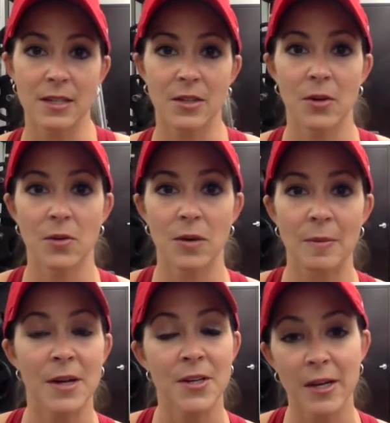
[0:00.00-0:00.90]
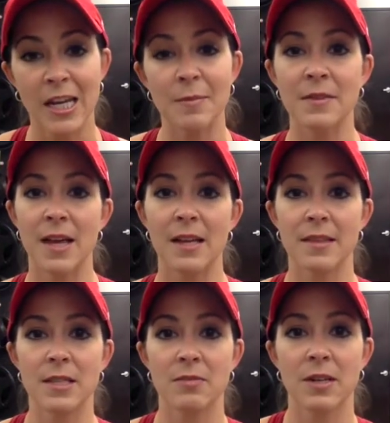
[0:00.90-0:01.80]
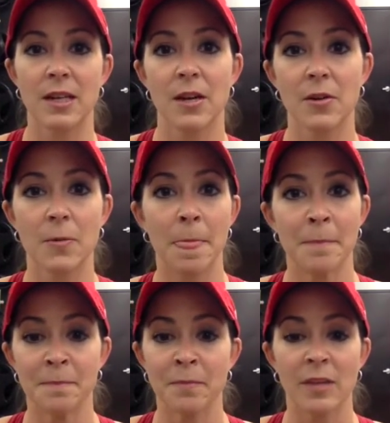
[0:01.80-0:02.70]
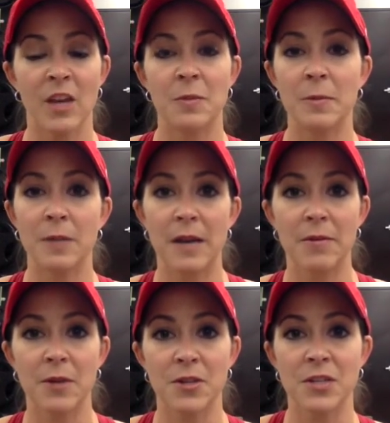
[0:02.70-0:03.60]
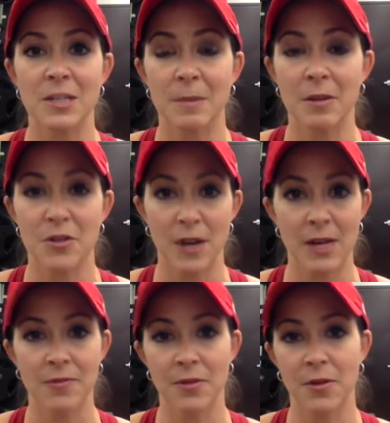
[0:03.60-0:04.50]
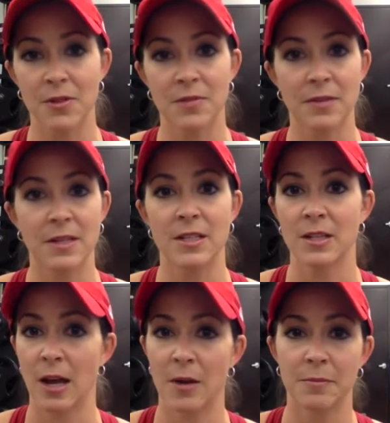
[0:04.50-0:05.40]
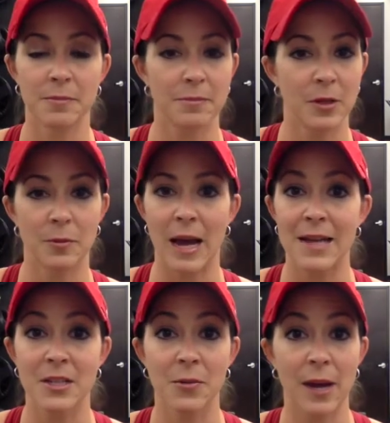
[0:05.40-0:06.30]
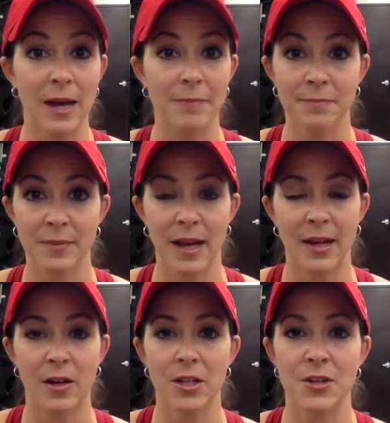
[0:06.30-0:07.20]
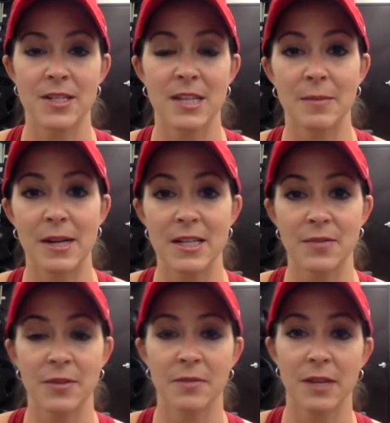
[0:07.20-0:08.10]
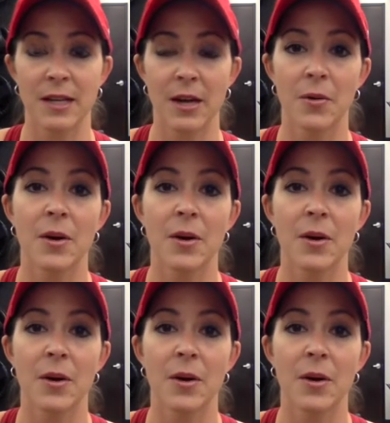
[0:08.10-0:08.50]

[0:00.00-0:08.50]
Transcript: So I'm not talking about that in this video. If people have questions about training for those events, ask away and I'll address them in a different video.